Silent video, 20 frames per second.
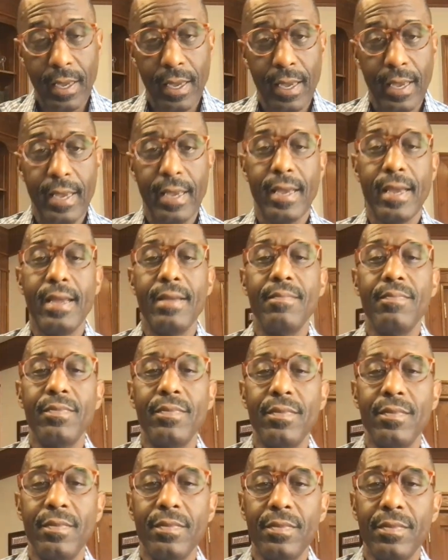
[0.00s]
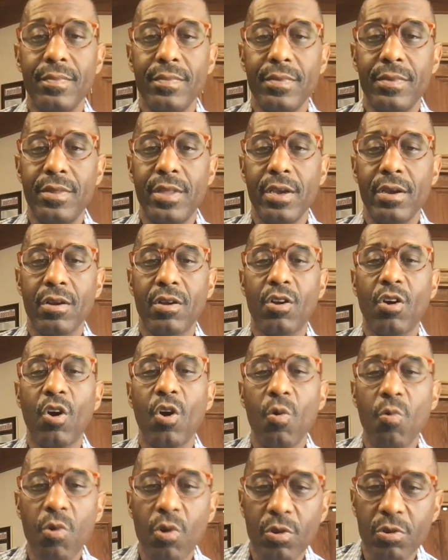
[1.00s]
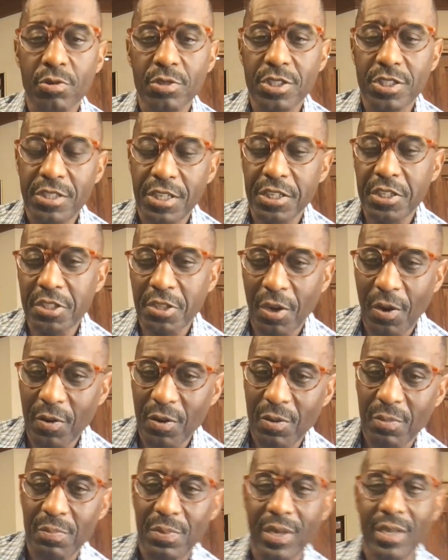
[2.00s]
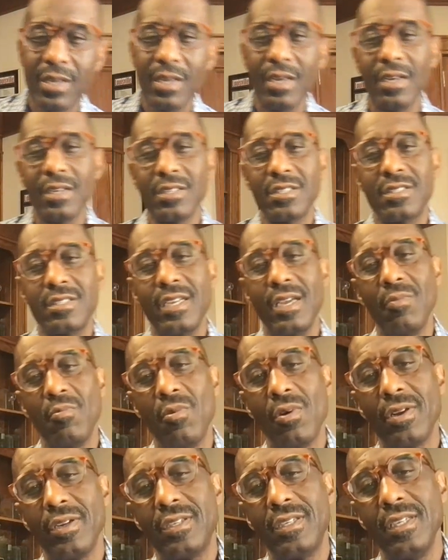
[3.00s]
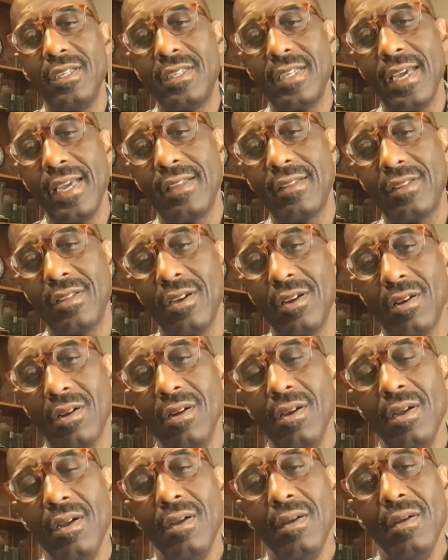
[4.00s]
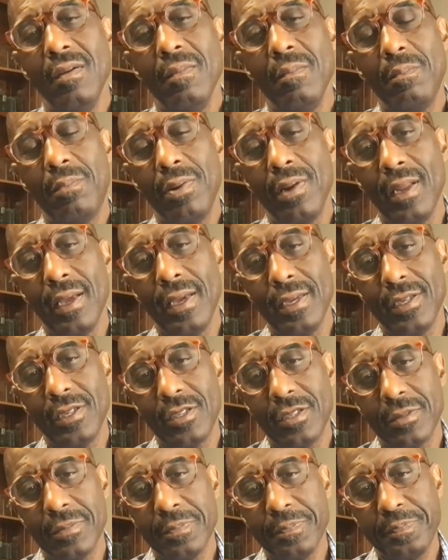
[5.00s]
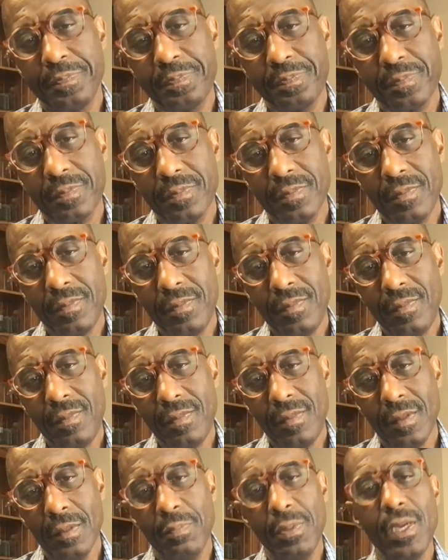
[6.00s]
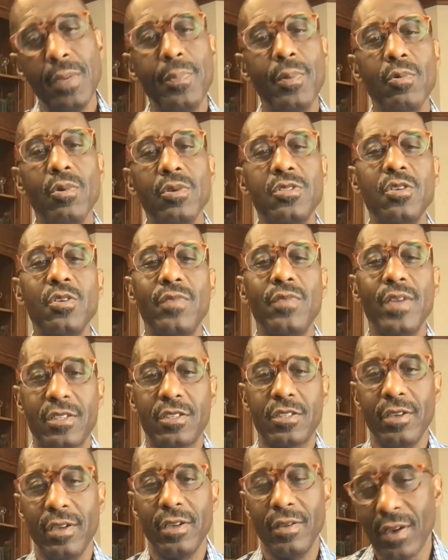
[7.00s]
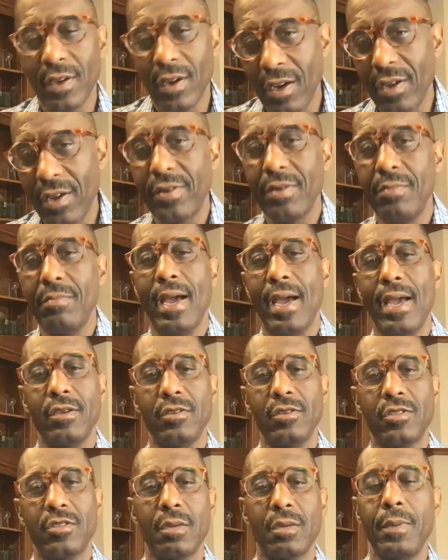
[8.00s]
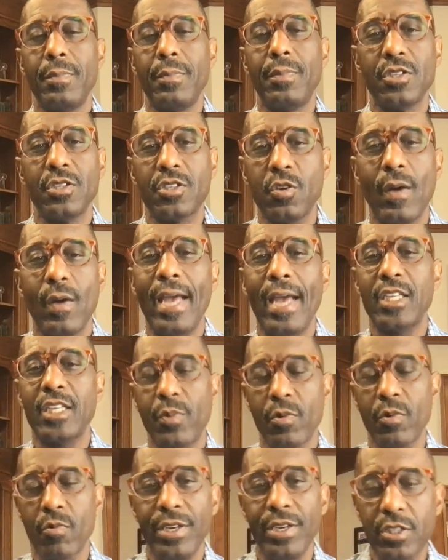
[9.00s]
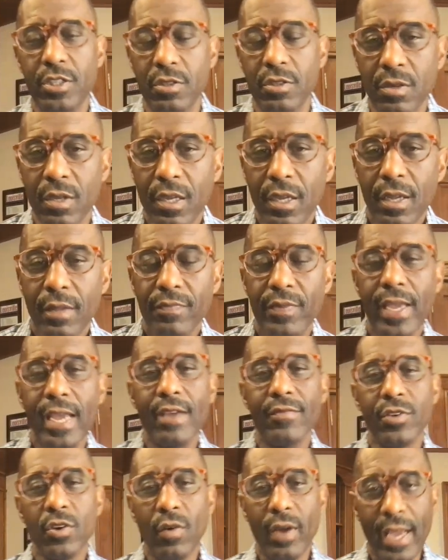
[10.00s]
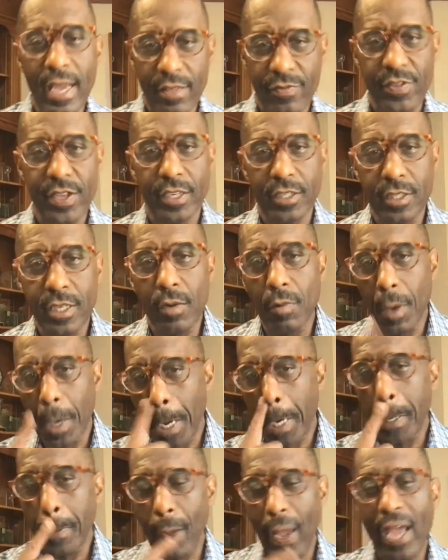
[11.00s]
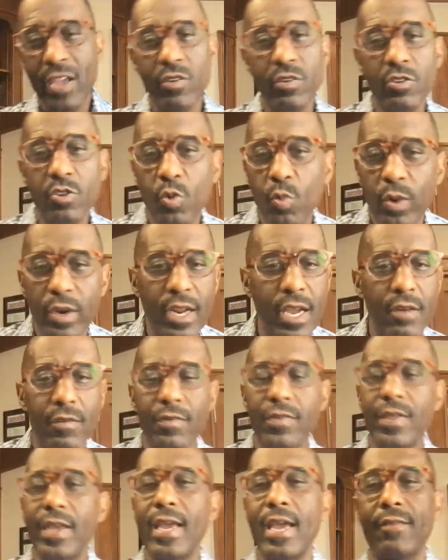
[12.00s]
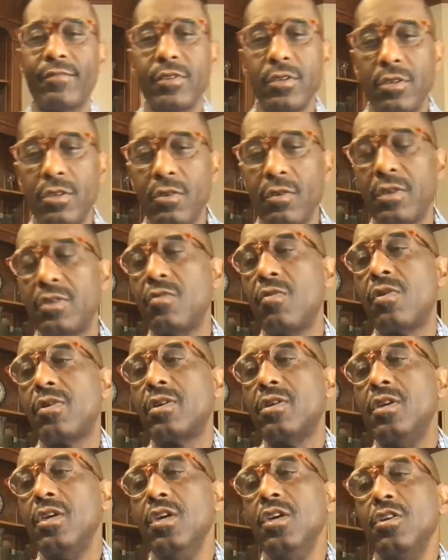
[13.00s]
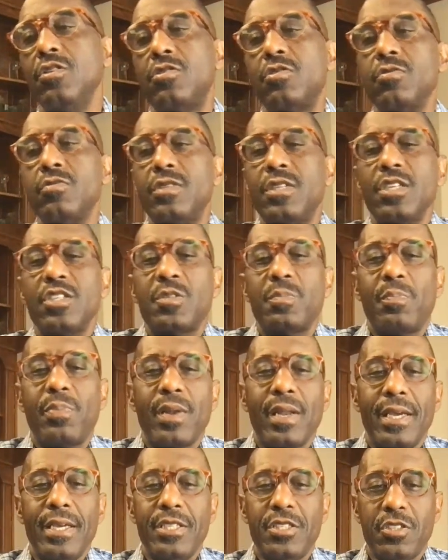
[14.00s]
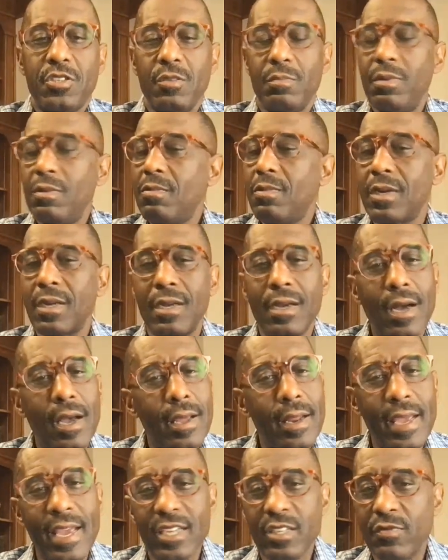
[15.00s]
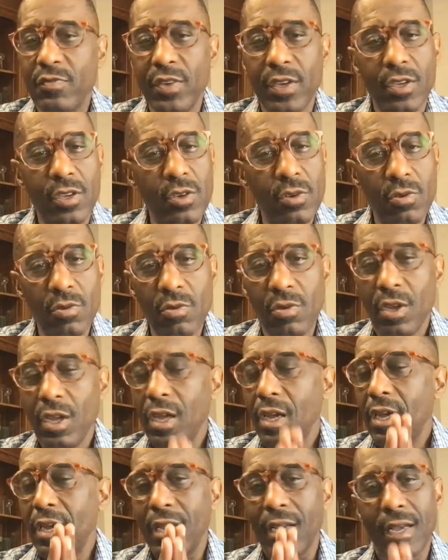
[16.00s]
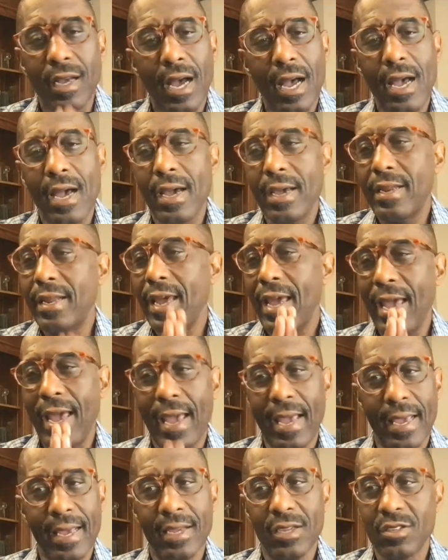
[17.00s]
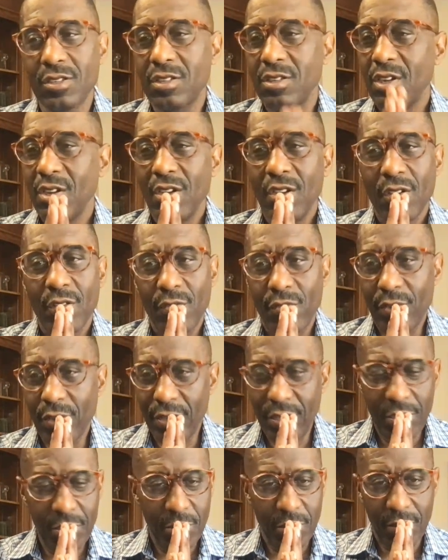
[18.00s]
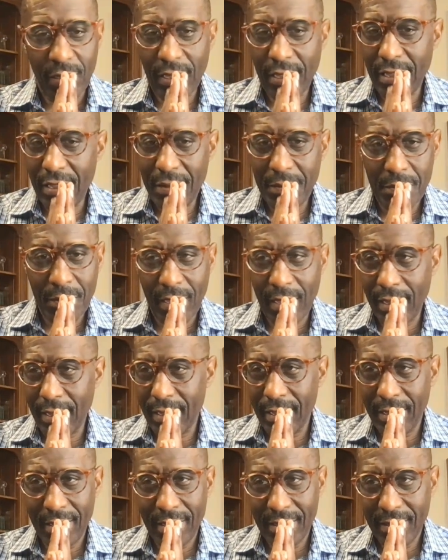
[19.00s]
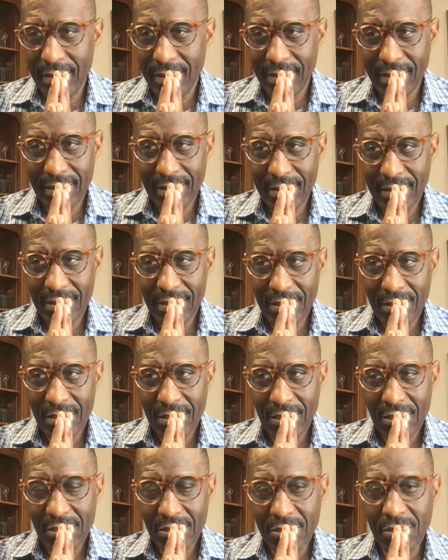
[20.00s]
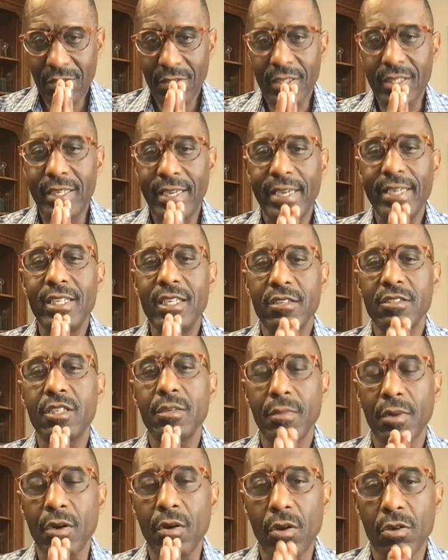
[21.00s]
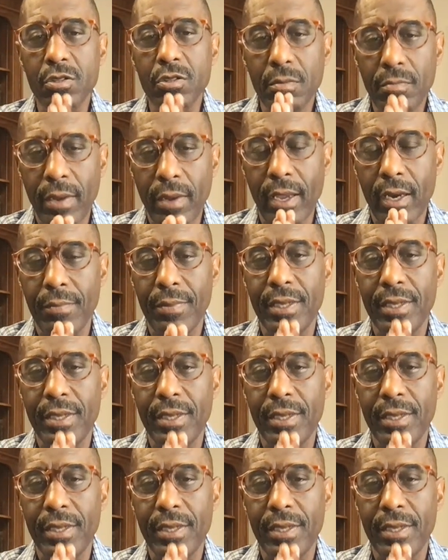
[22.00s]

And their coworkers snitched on them because they wanted to take their place. People will do that to you. They'll undermine you. Some people are so aspirational, they have no ethics. They will undermine you and do whatever they have to do in order to displace you. But what God has for you, God has for you. Amen. So the king gives him an ultimatum.